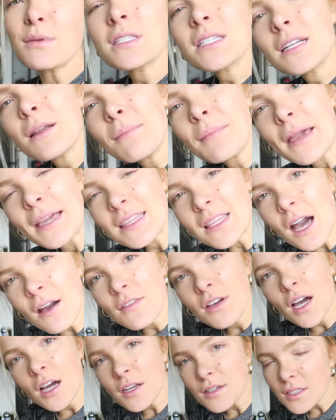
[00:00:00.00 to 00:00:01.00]
I'm just gonna make the
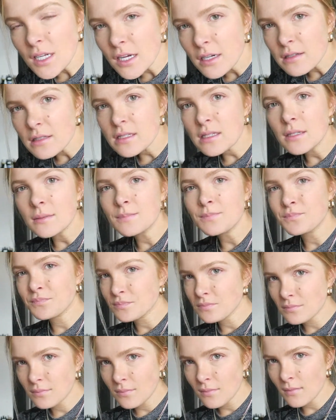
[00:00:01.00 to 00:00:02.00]
avocado toast
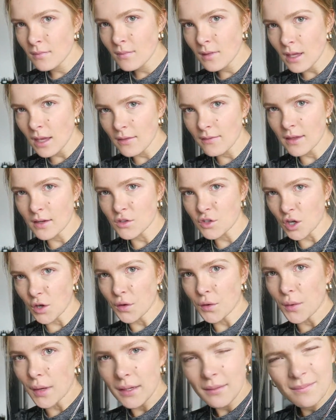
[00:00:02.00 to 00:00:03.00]
and then show
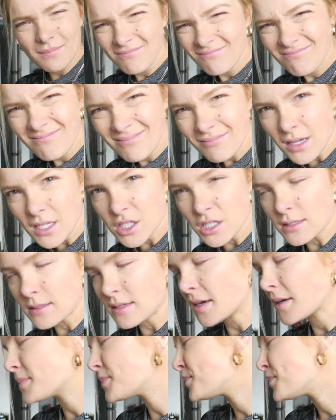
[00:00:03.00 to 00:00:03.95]
you it. Much easier.